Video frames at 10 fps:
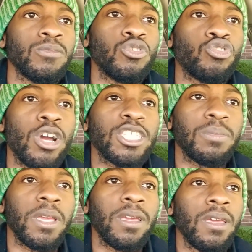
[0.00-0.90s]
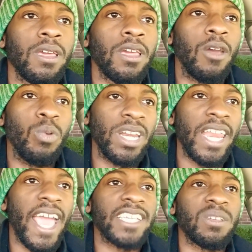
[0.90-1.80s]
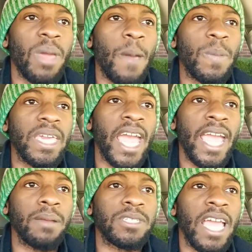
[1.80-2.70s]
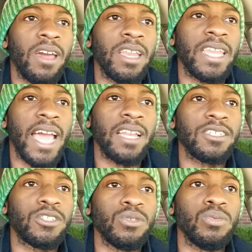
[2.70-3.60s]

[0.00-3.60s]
Trust me. And we done have some epic games down in Dallas, too.